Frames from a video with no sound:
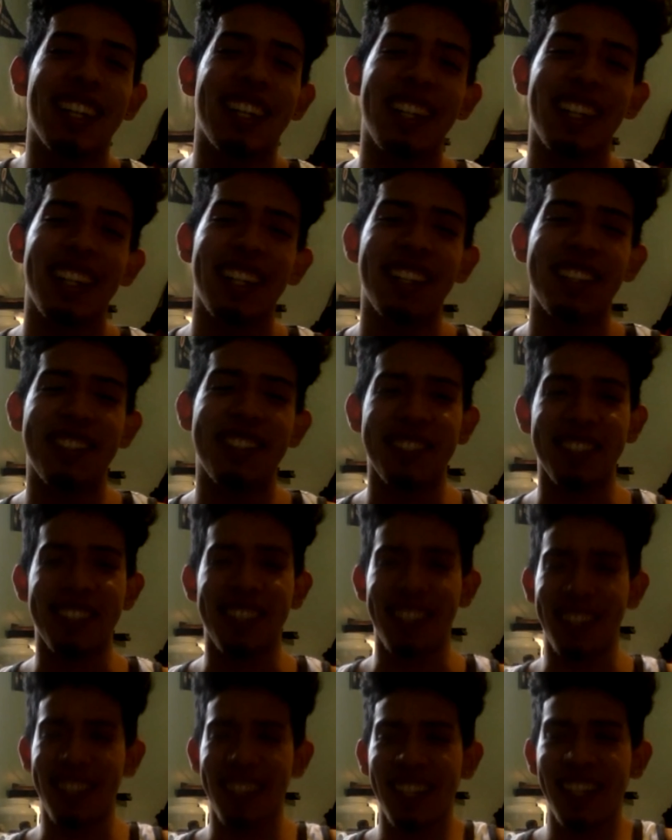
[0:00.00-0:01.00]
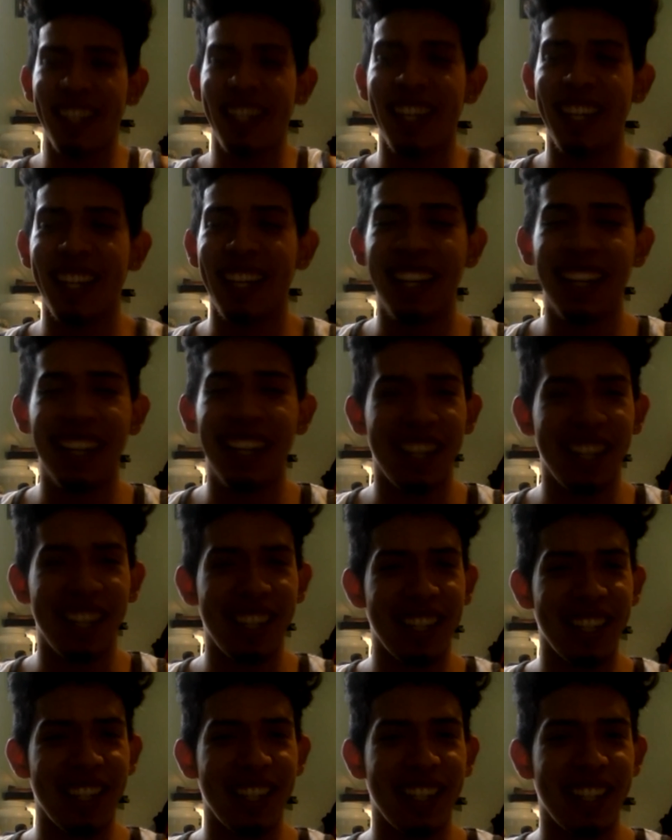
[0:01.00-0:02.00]
I think it's supposed to just like show how
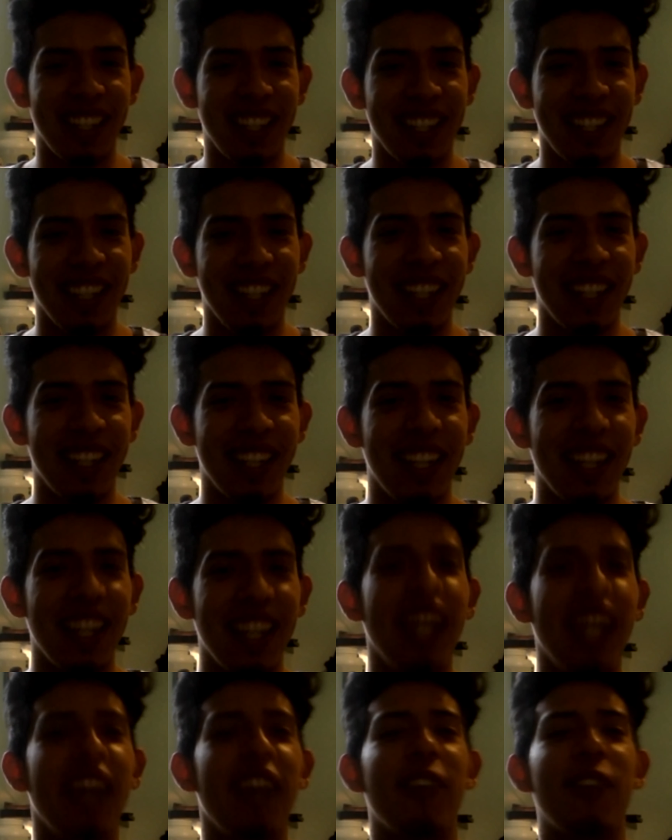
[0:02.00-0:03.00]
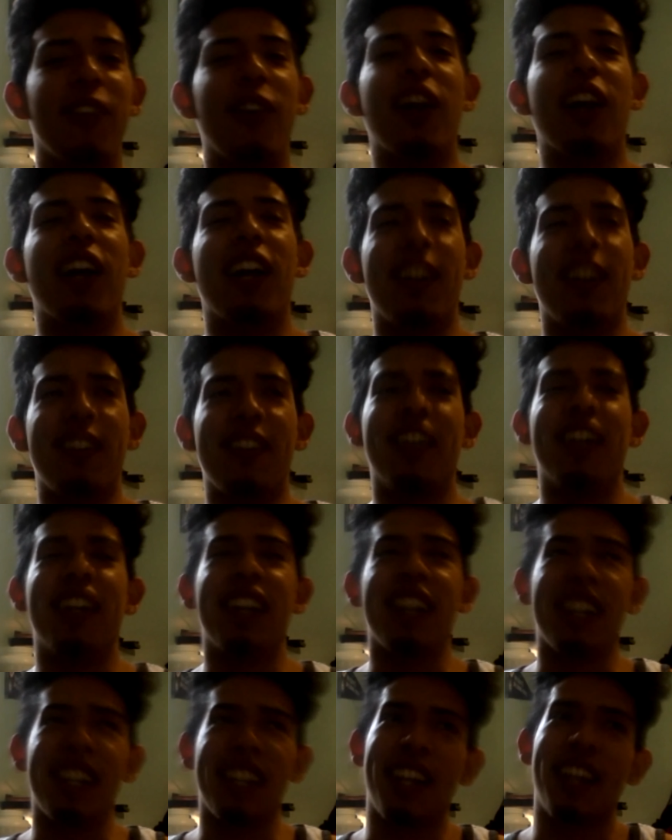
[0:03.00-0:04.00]
cutesy she is and like how right, innocent right. she
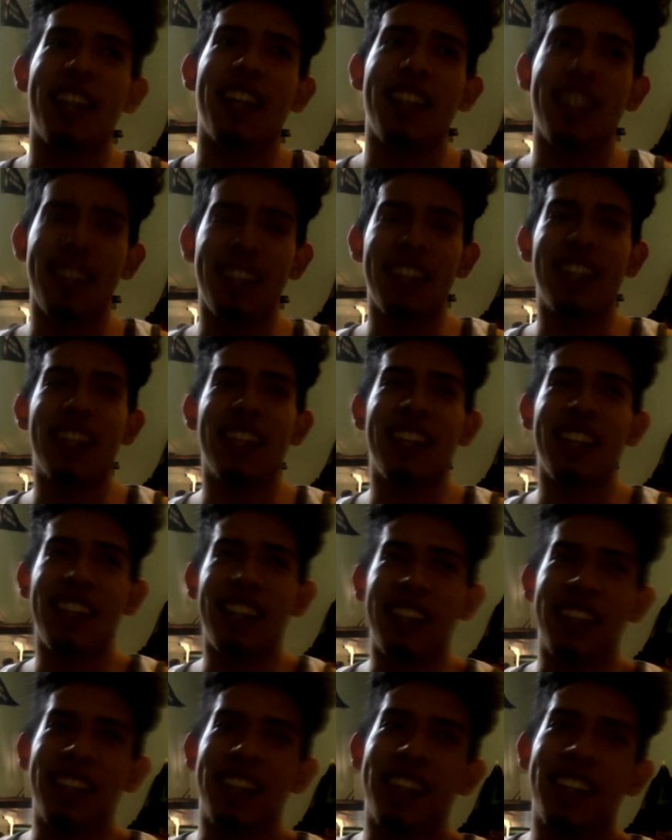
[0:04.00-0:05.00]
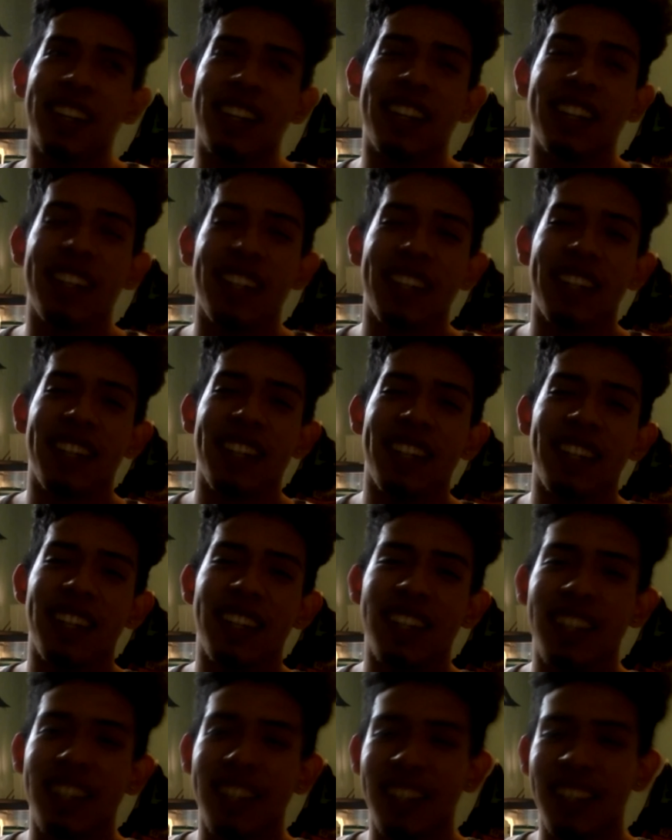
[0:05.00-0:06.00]
is. You know, yeah. like advocating for
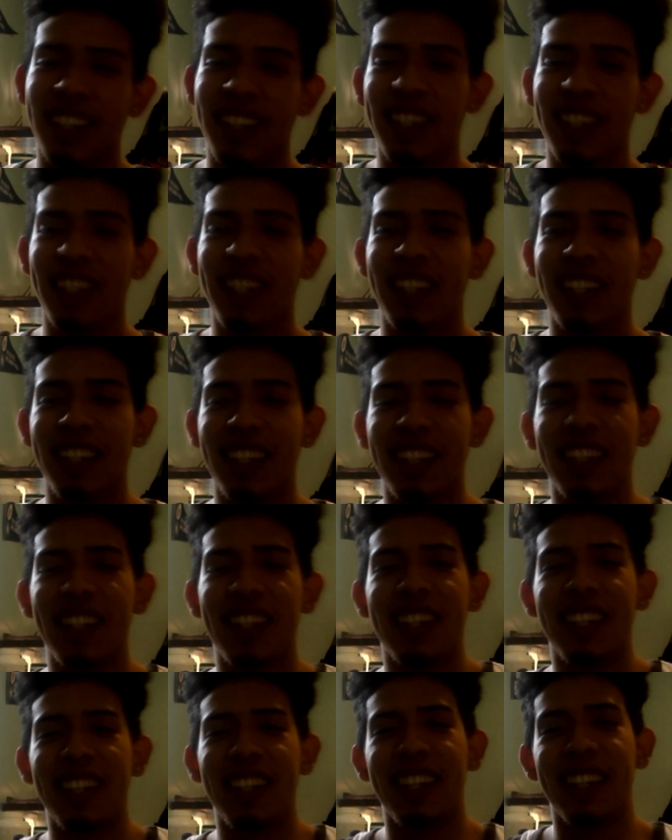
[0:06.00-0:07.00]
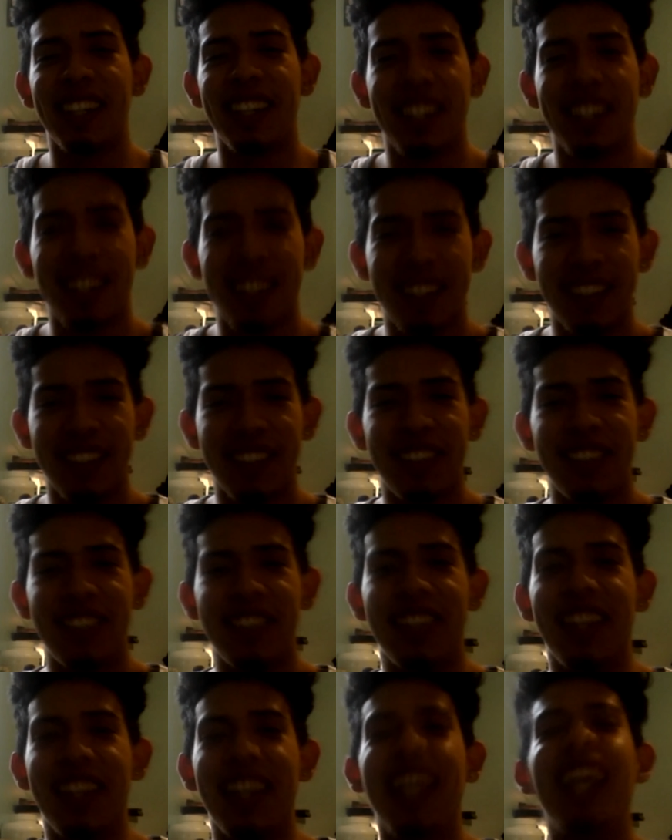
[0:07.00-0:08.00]
avocados, like who does that? It's like
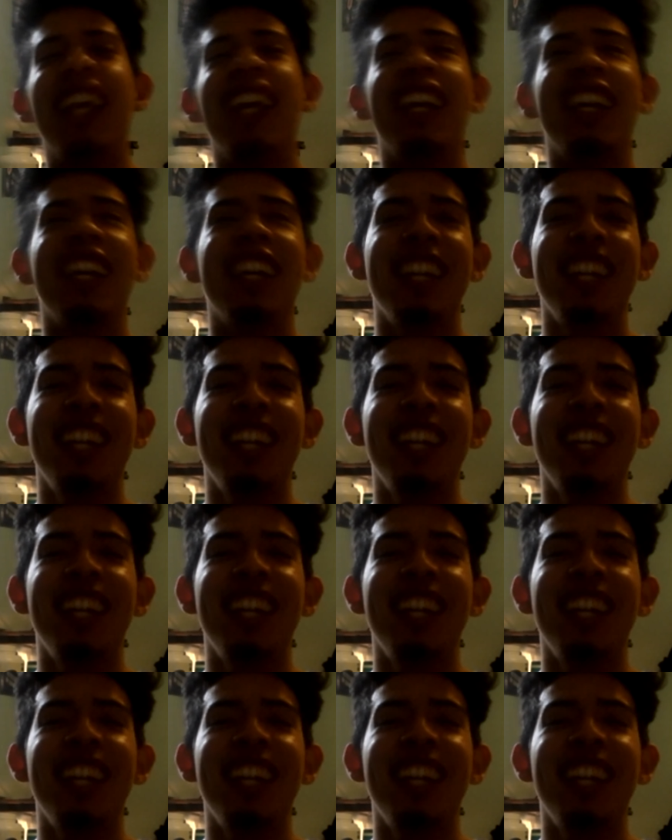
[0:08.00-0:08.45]
beyond save the